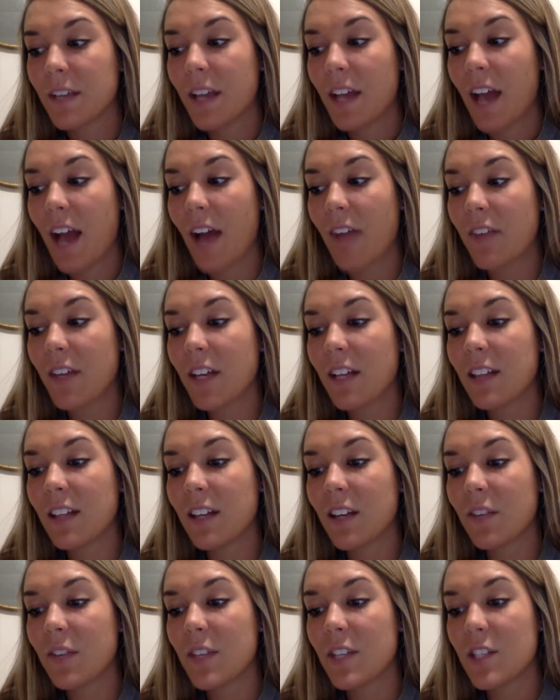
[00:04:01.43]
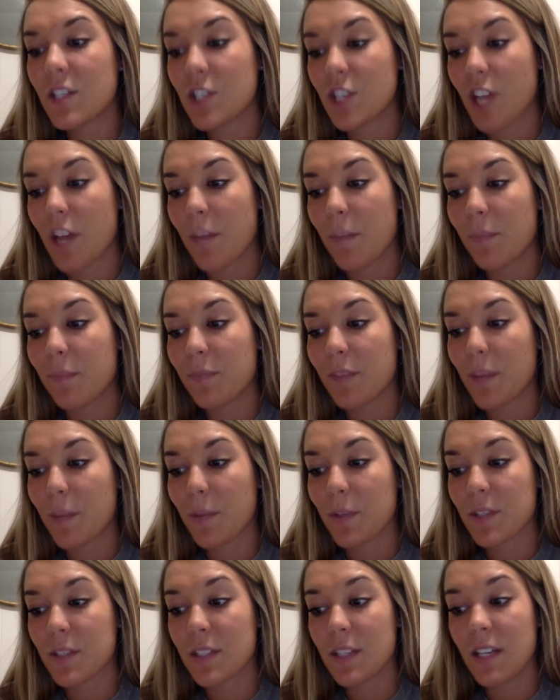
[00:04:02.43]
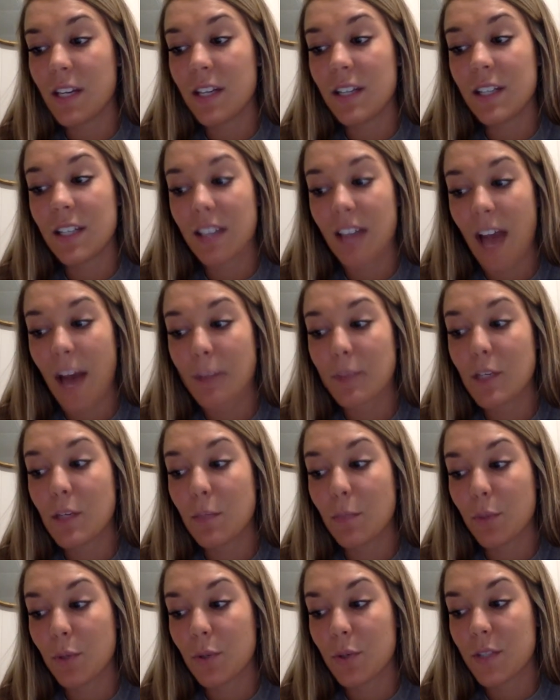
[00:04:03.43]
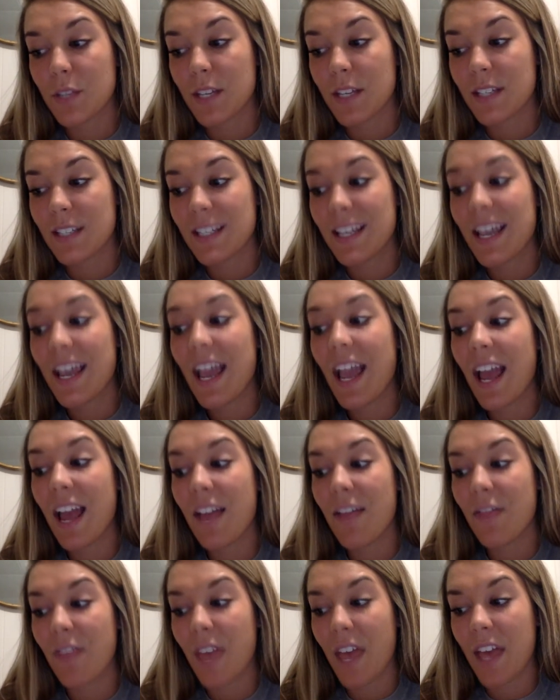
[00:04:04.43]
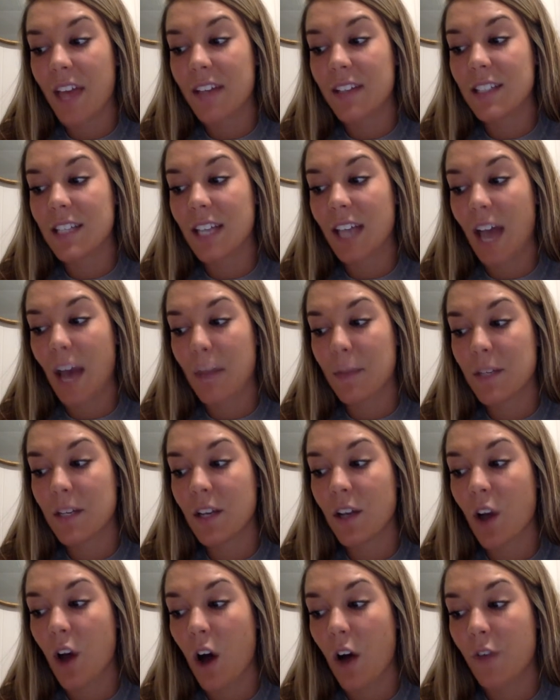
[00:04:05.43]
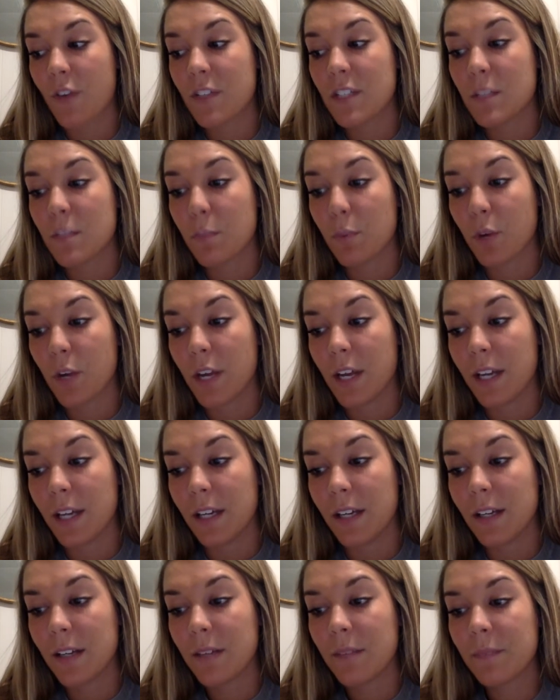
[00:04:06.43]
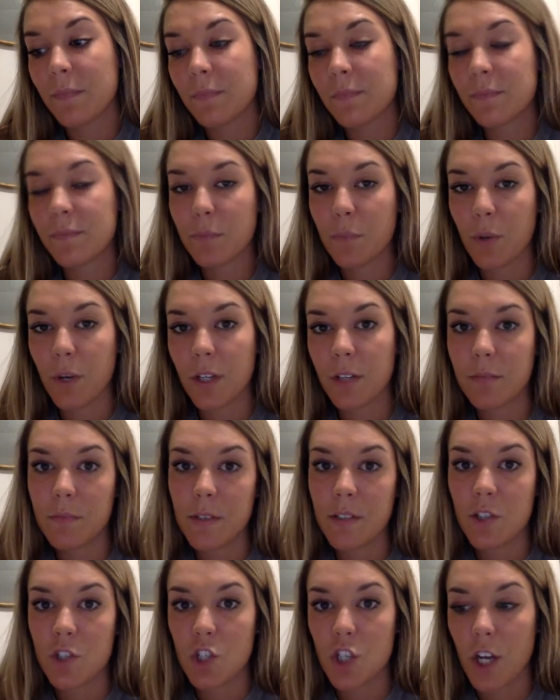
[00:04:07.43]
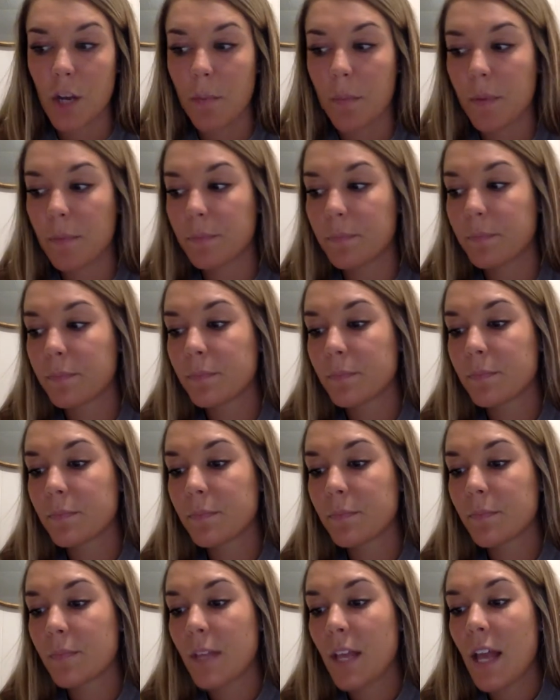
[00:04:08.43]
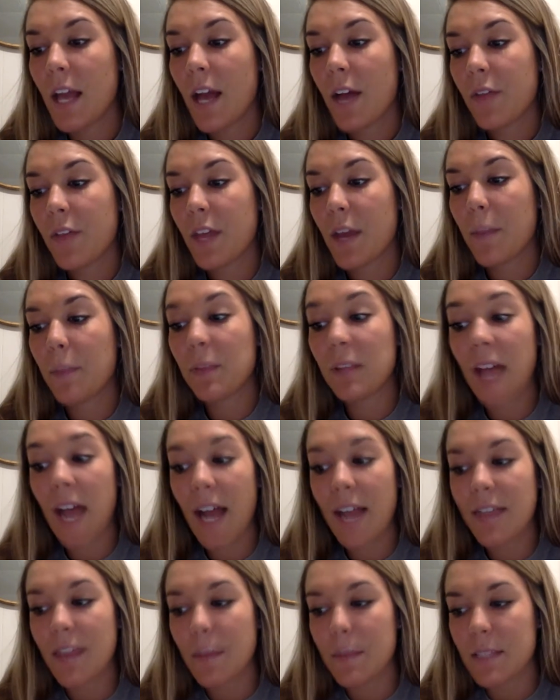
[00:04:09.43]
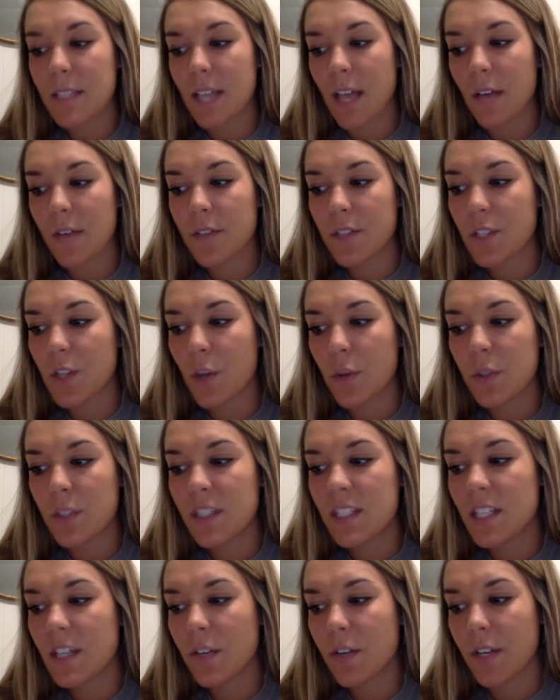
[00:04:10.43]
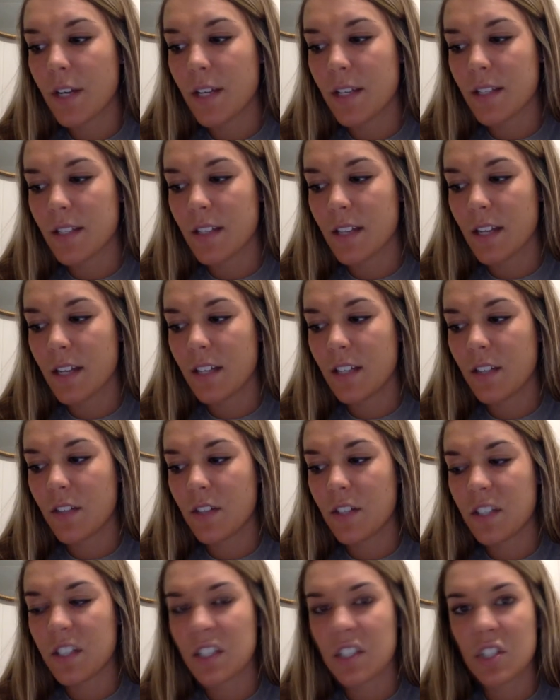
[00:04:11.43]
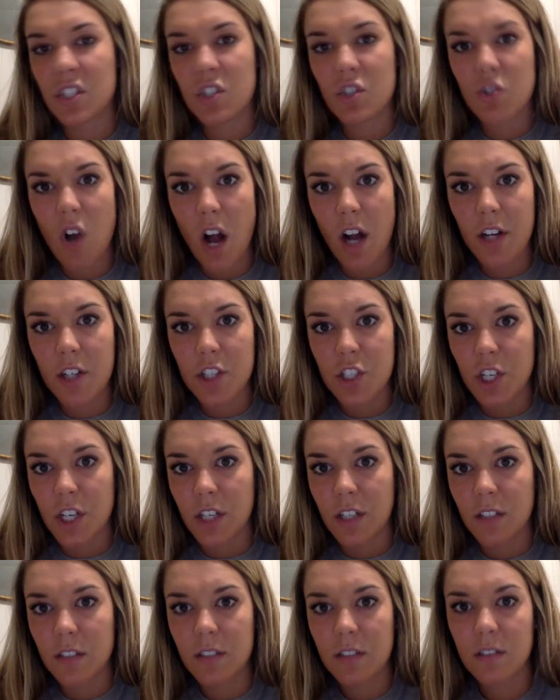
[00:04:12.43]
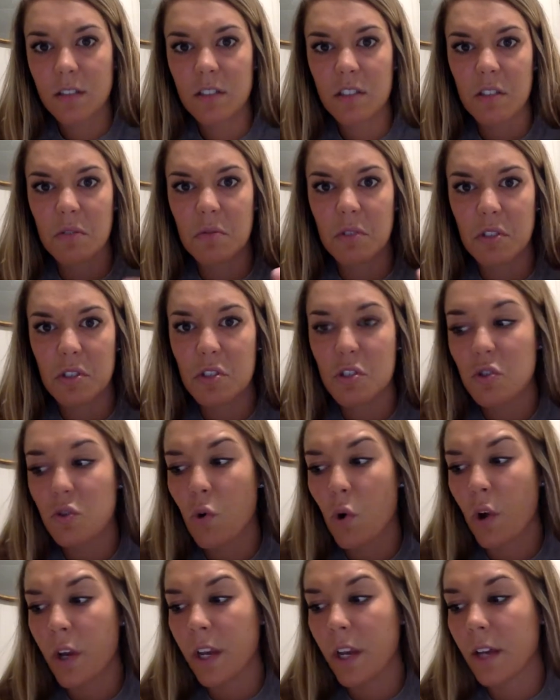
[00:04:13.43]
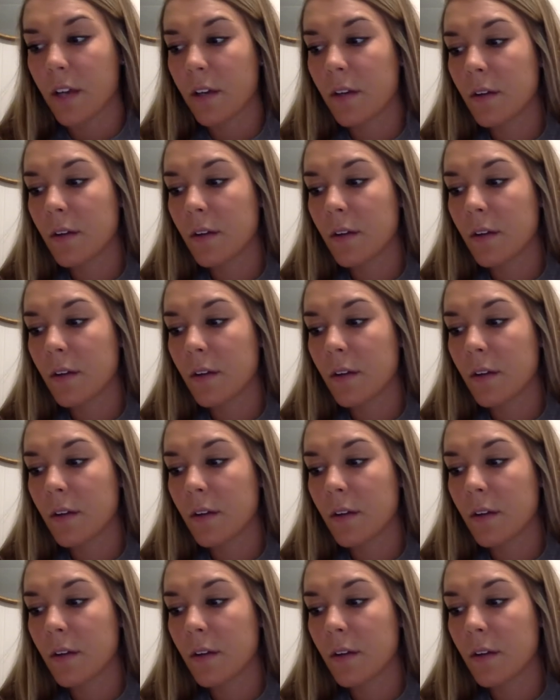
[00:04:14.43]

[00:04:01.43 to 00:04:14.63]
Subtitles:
Having cleared the ship, they proceeded to Captain Bruce's and then to Captain Coffin's brig. Brig means ship. They applied themselves so seriously to the destruction, so destroying,